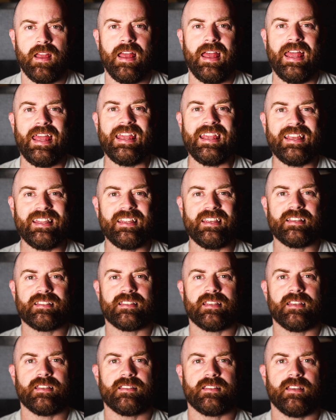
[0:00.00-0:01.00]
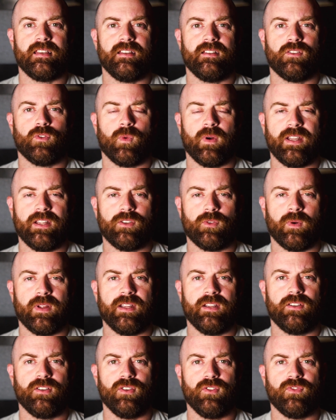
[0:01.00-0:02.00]
ADCC
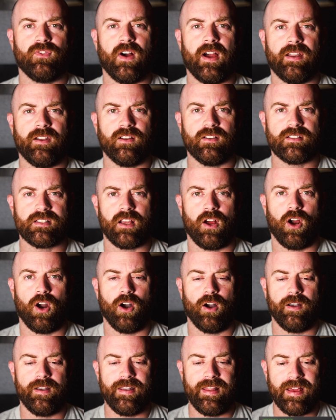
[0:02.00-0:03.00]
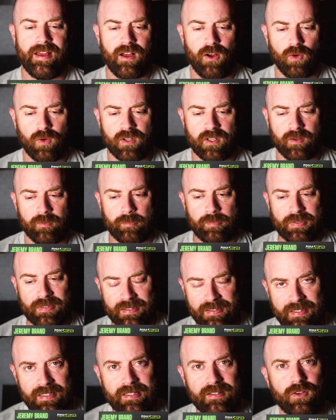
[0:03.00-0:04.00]
2022 finals are now
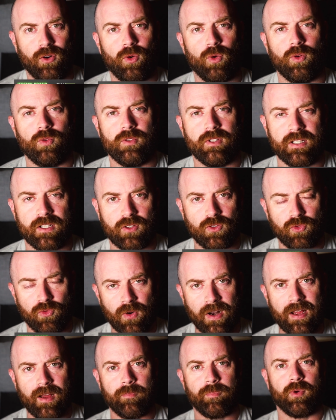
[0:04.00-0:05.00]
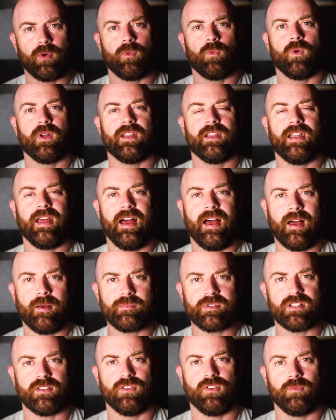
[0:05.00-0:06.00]
complete. Holy crap, what an
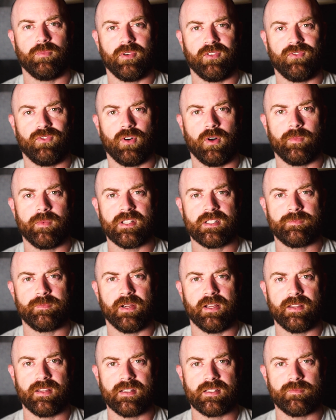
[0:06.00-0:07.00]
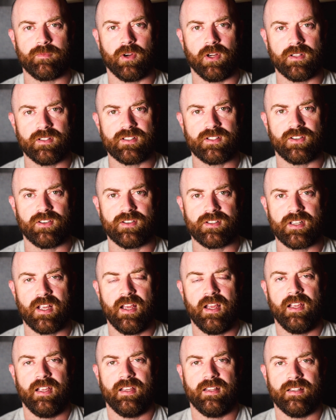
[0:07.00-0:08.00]
absolute performance by these monsters
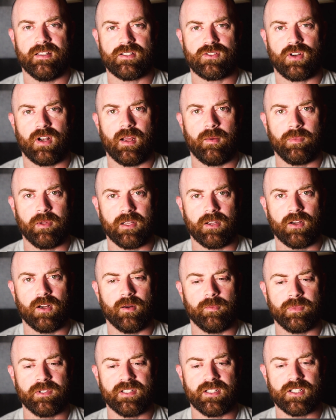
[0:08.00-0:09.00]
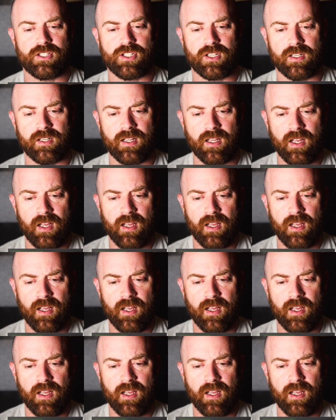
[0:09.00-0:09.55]
in this grappling competition.